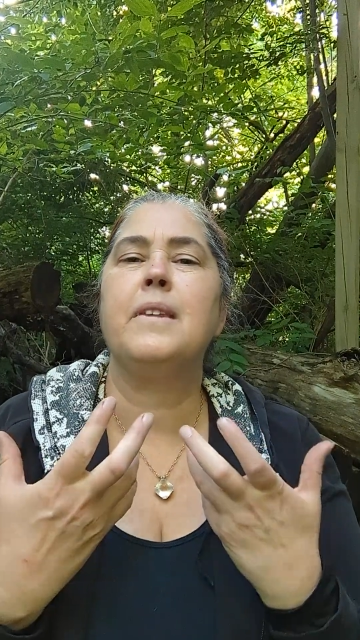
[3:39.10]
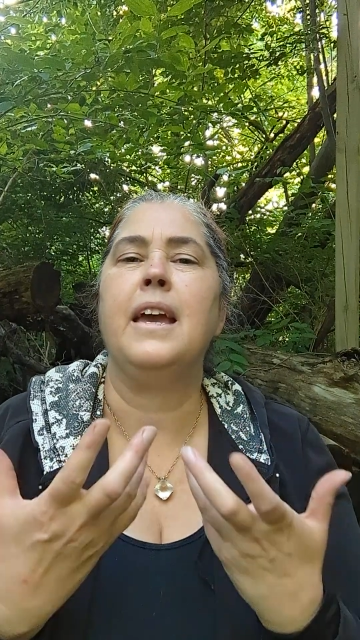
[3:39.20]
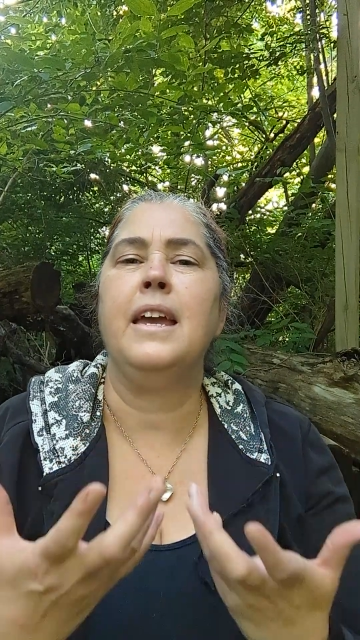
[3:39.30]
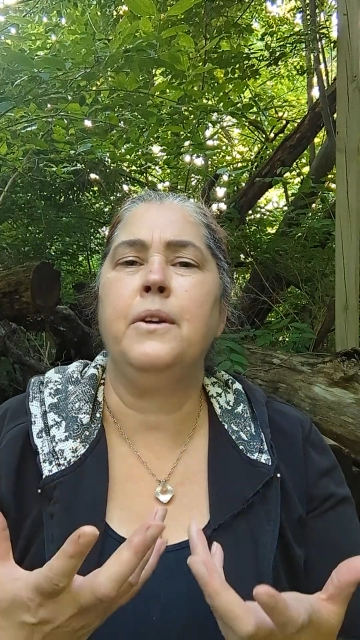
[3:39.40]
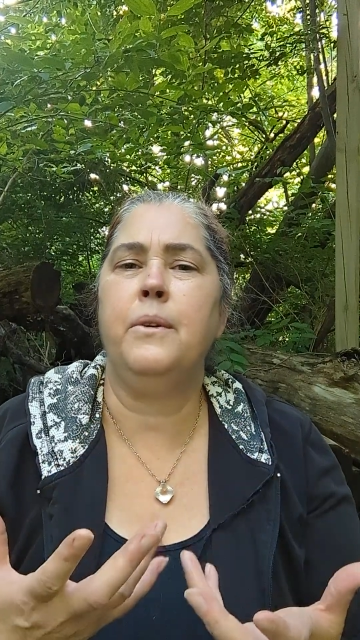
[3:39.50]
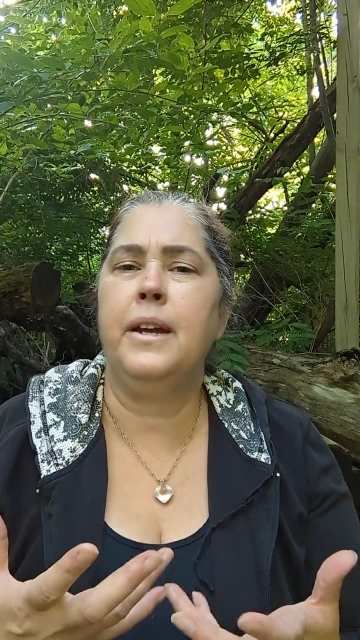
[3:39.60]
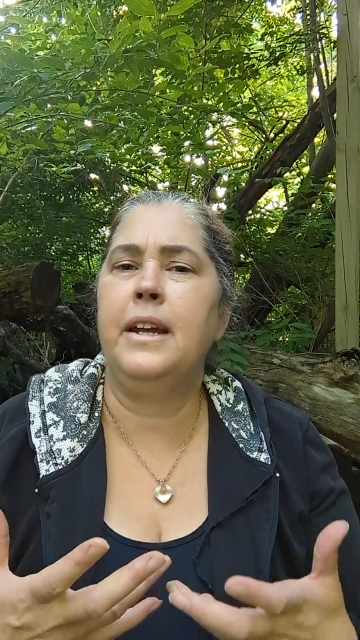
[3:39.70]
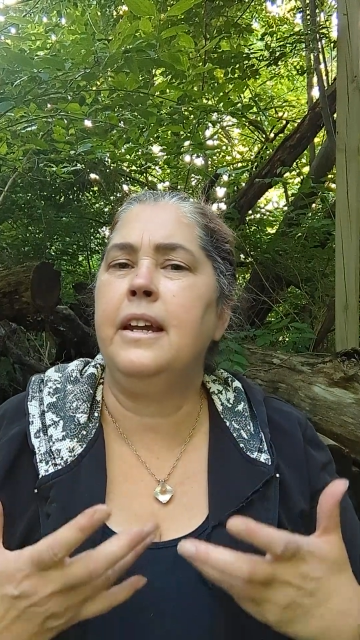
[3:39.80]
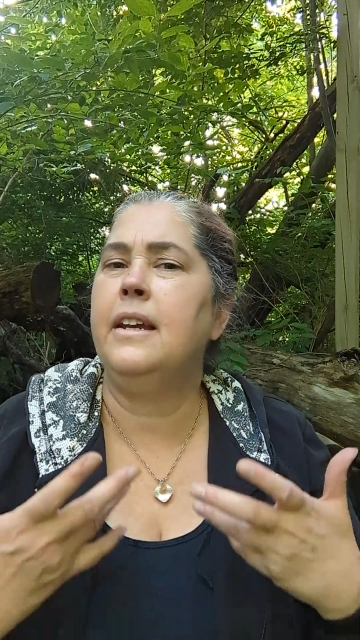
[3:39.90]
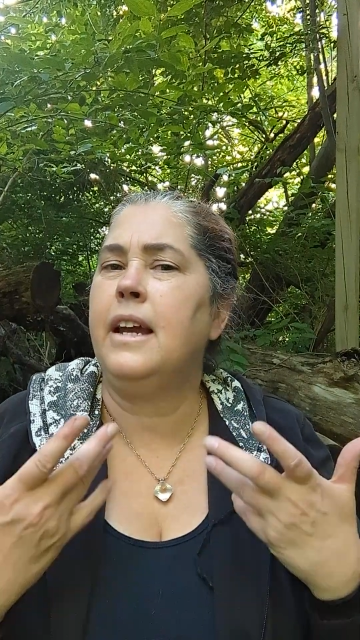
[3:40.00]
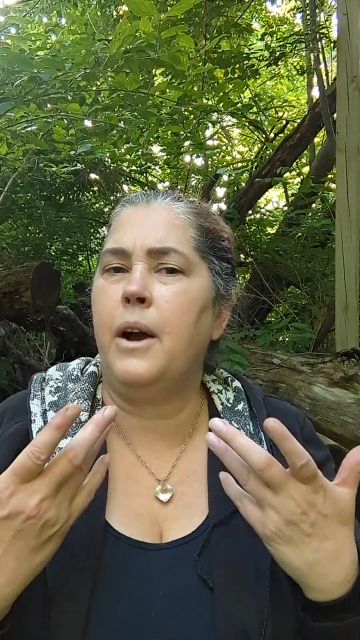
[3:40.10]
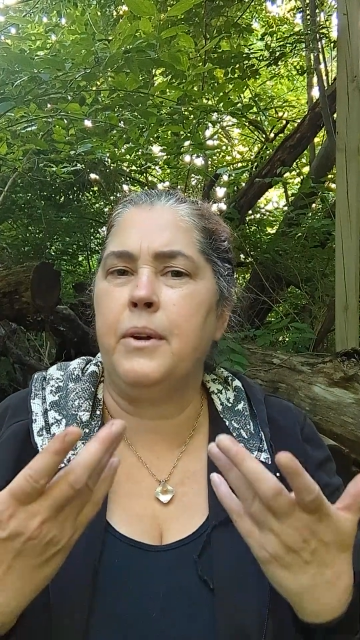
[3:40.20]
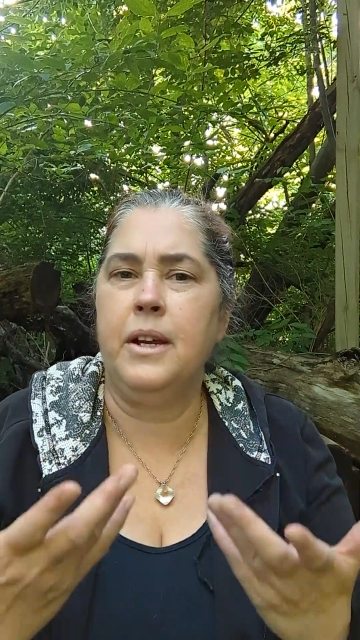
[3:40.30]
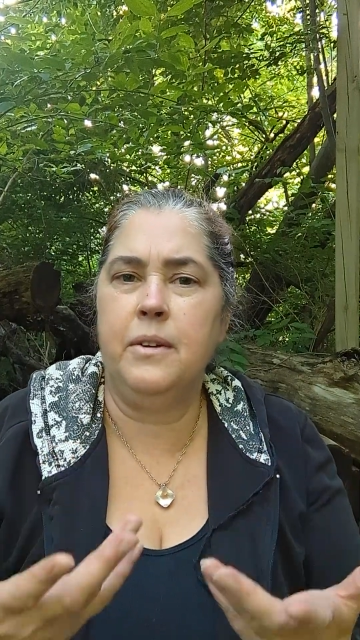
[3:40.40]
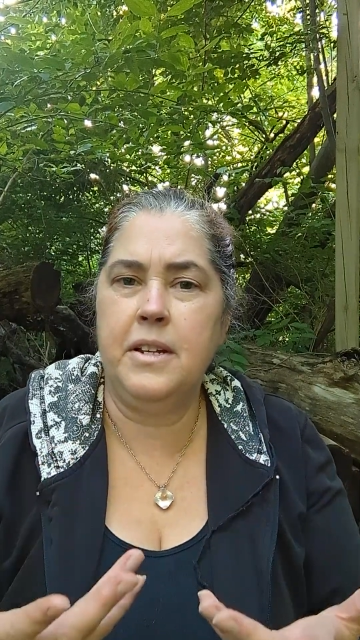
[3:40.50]
angry, how
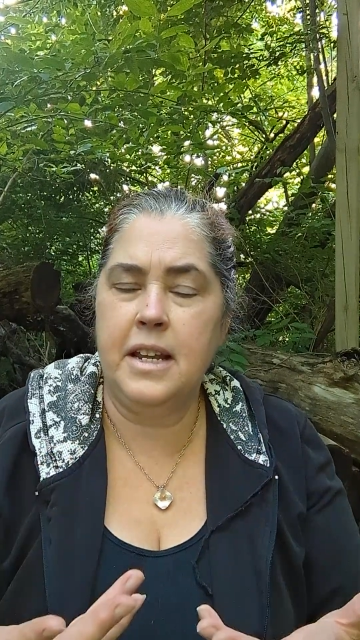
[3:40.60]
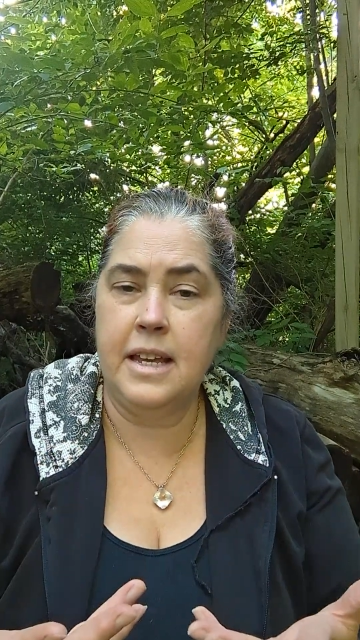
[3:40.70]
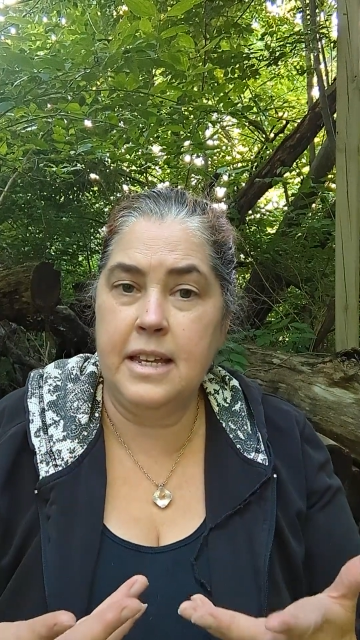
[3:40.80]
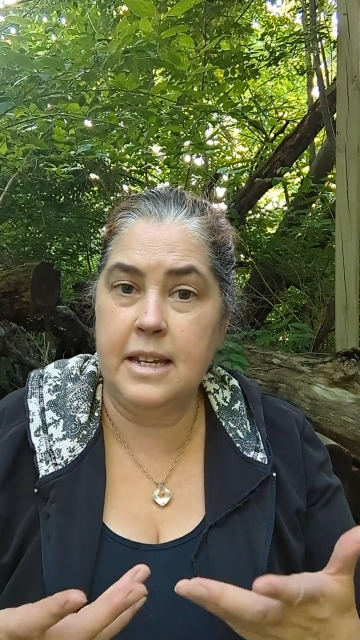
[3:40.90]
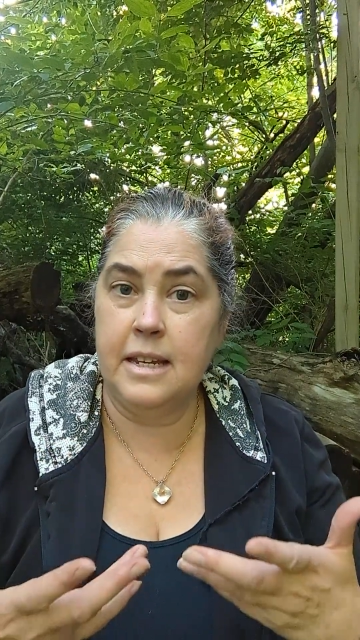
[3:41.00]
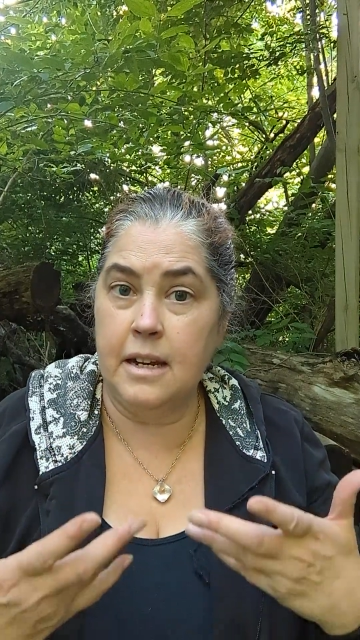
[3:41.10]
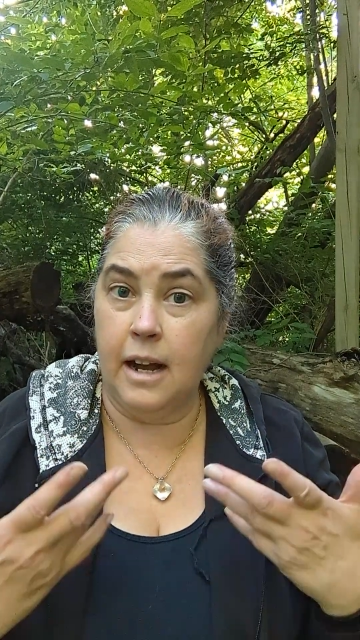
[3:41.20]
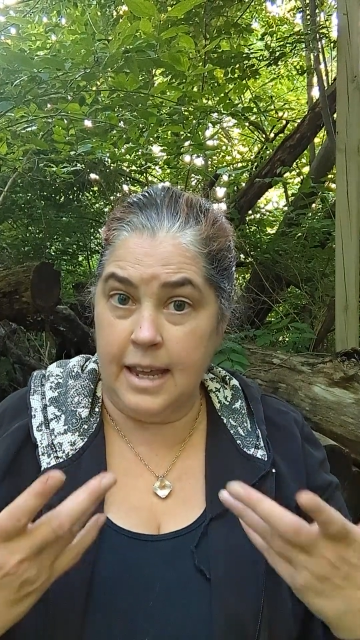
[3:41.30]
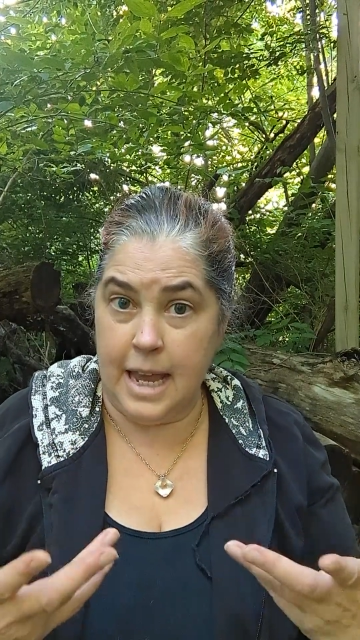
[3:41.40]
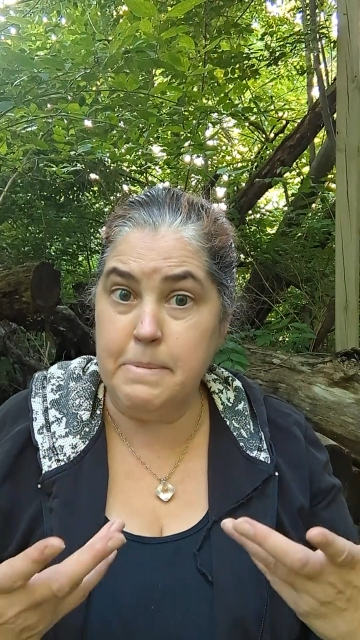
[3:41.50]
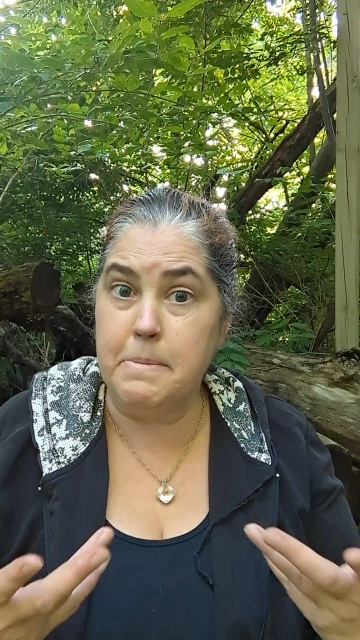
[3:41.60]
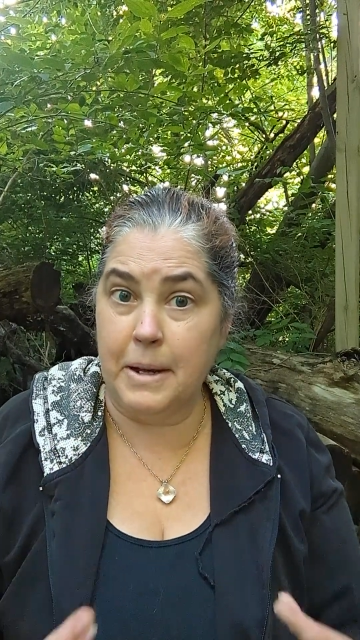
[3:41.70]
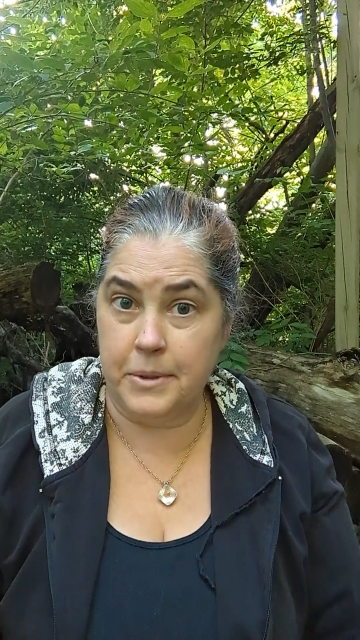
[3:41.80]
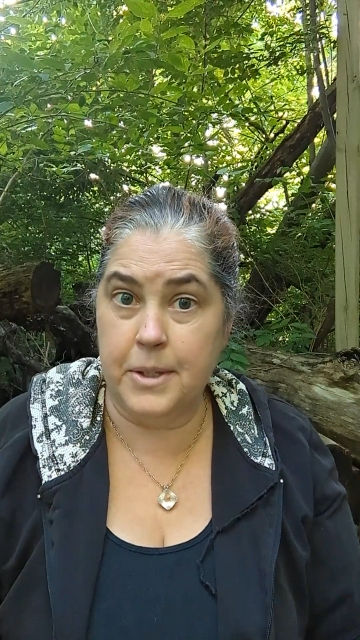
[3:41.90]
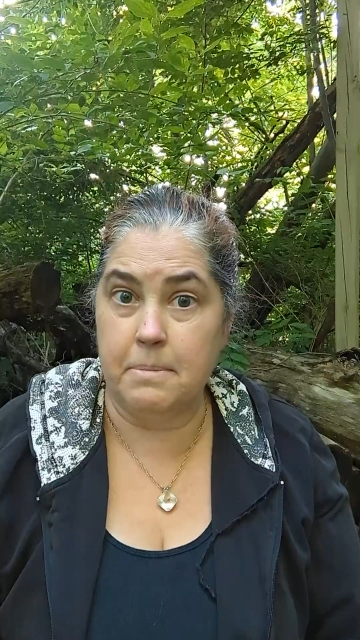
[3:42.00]
irritated I am
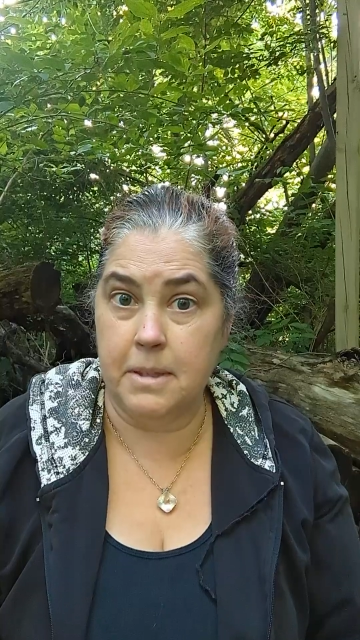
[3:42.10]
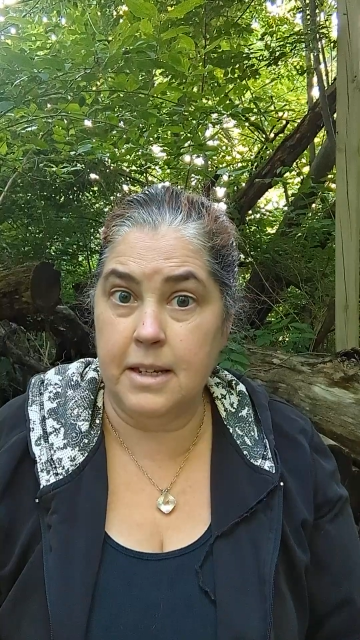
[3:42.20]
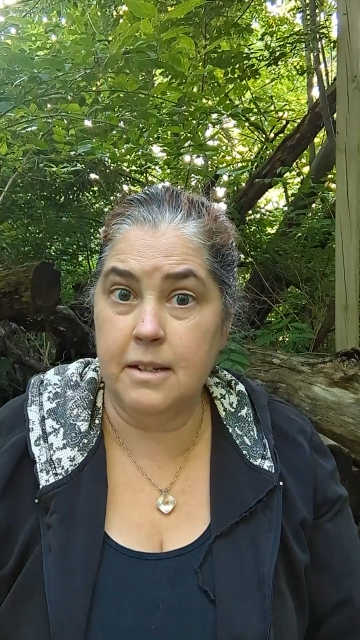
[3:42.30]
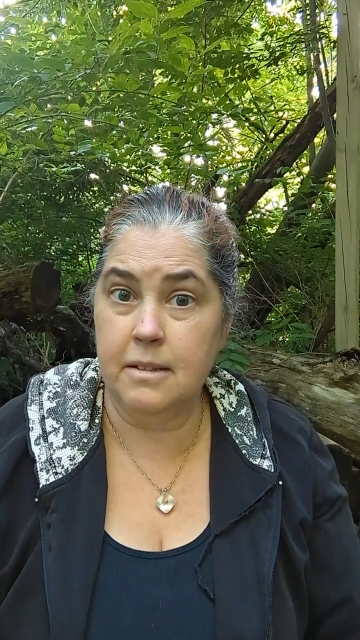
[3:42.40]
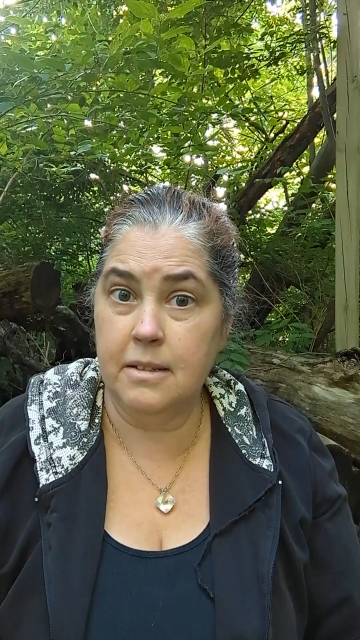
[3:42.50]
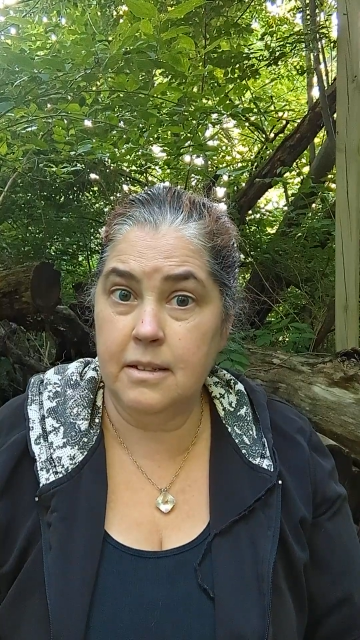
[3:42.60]
about something,